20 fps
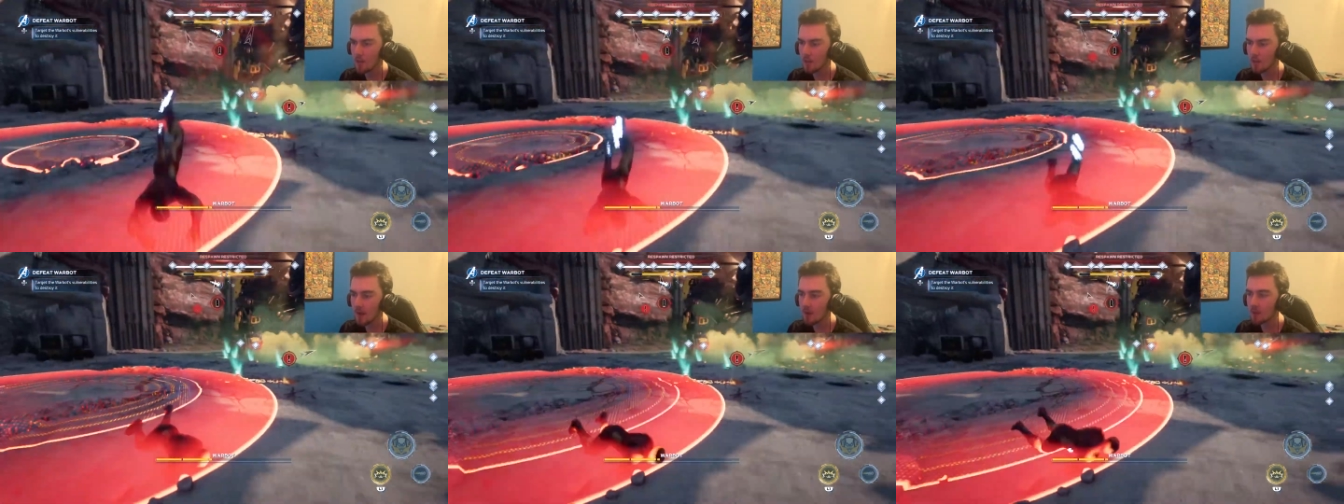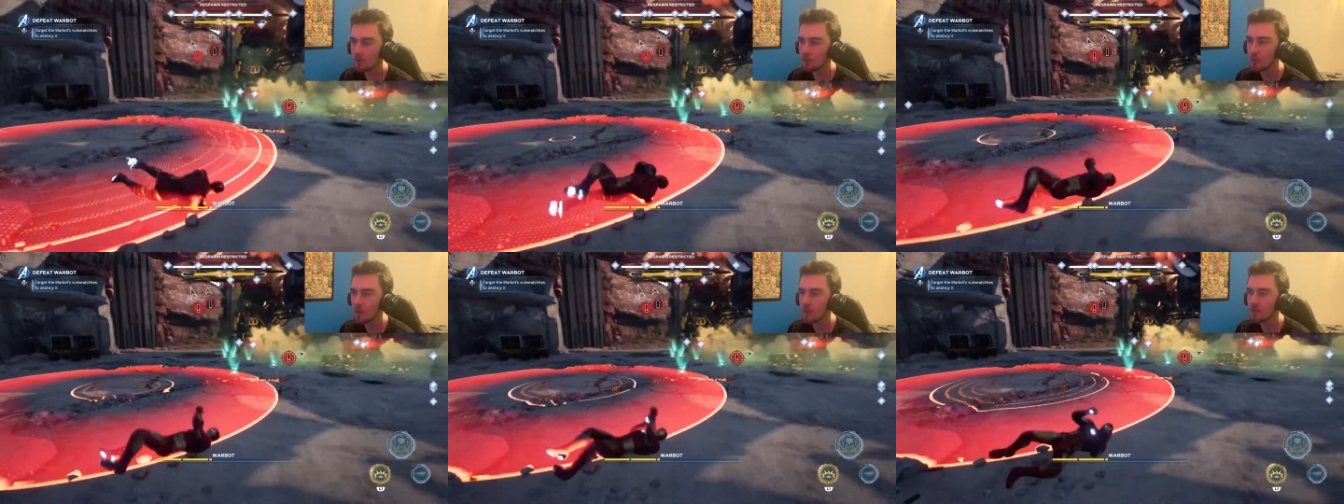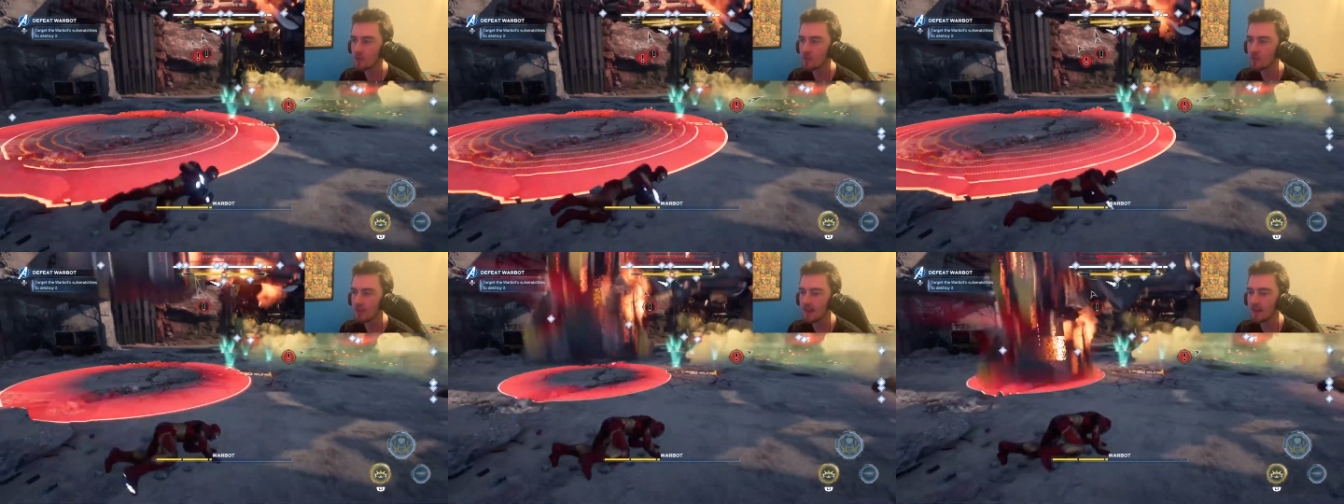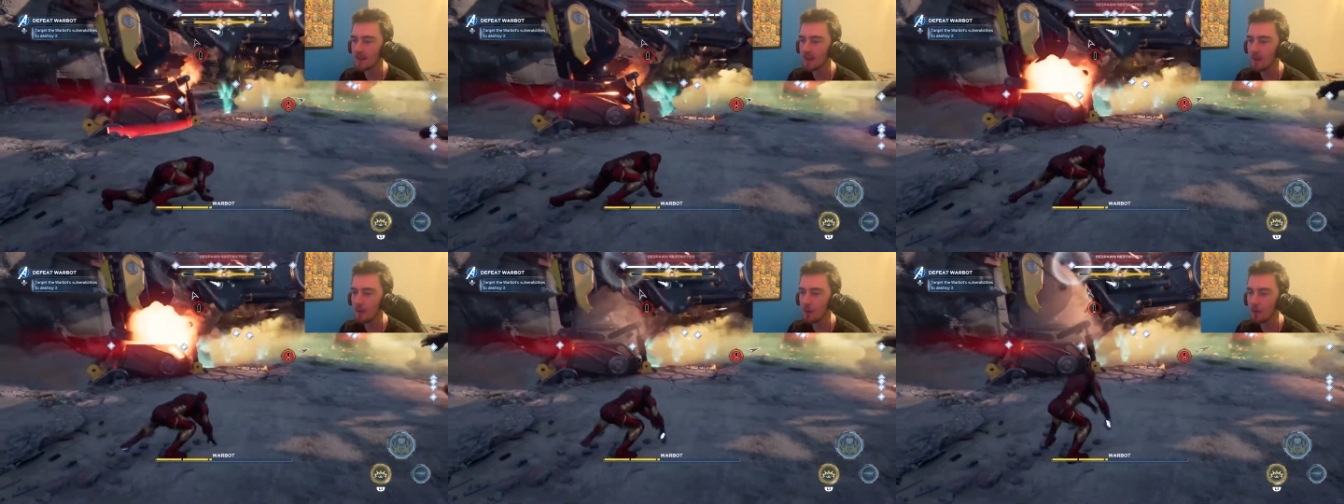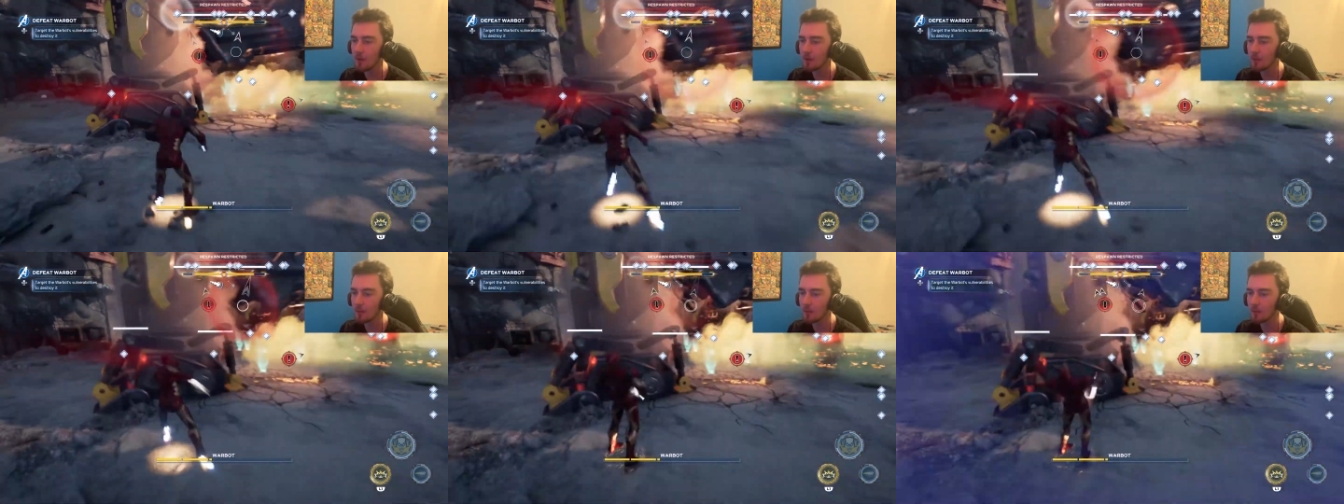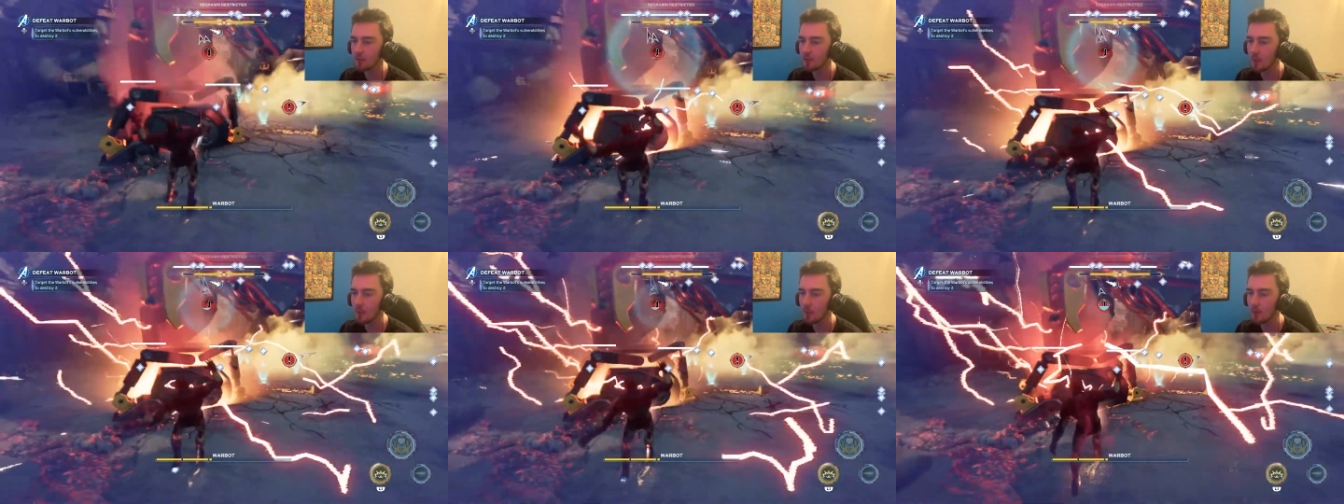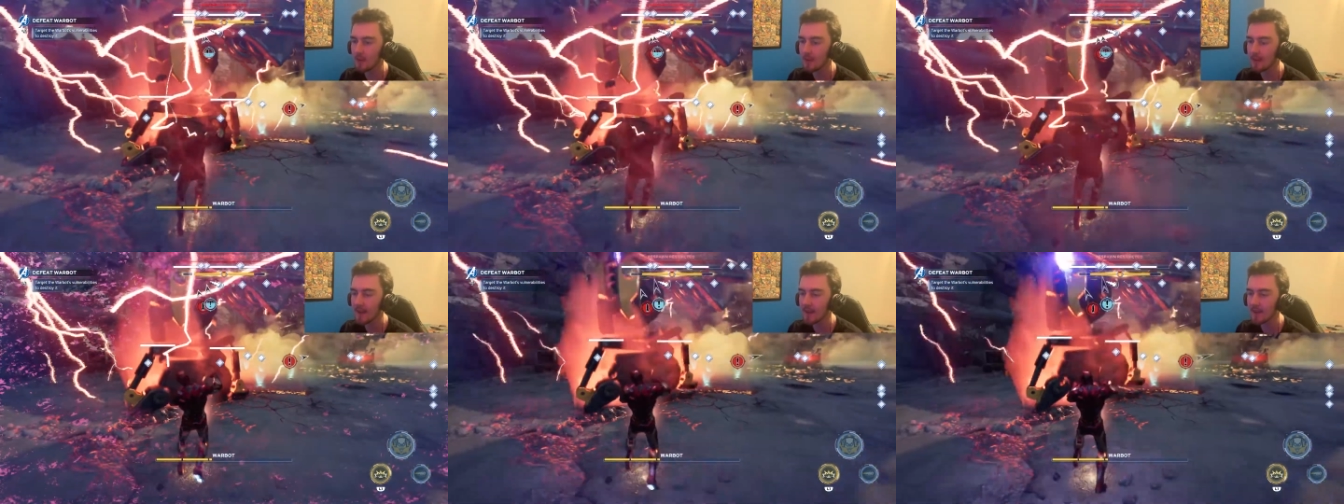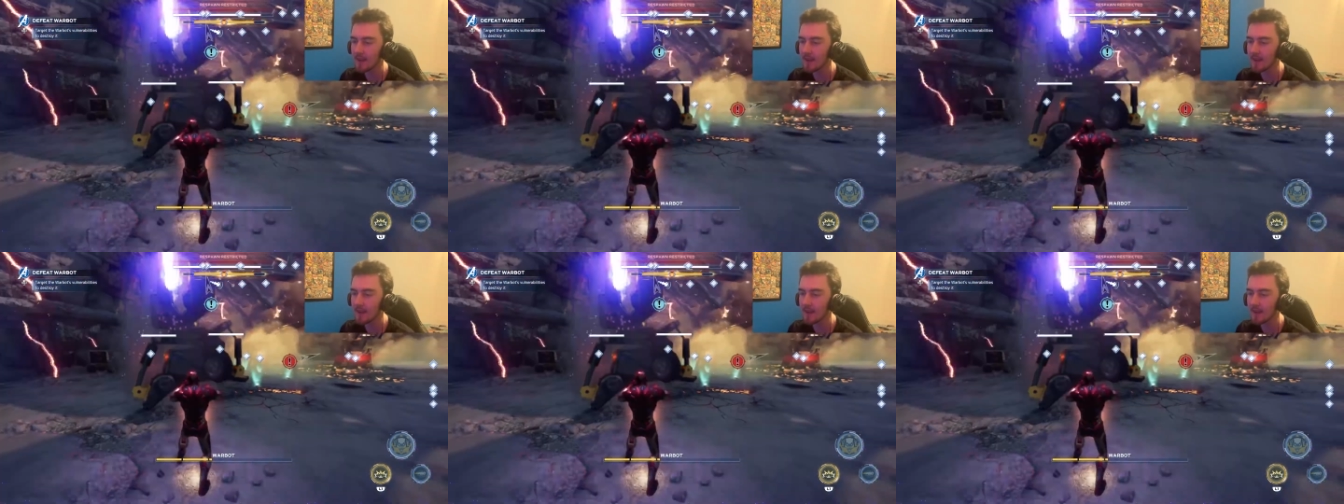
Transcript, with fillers: I swear it just gained health, or someone gained